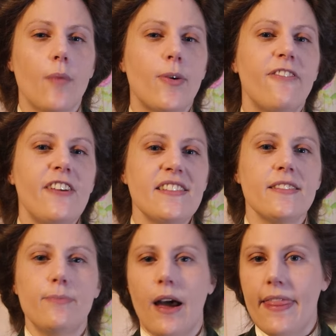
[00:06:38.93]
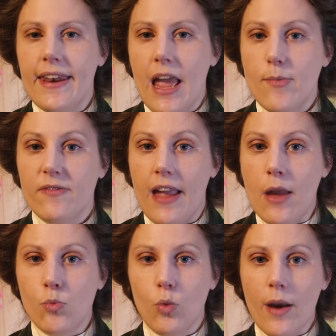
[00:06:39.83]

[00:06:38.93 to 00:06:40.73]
A professor by the name of M.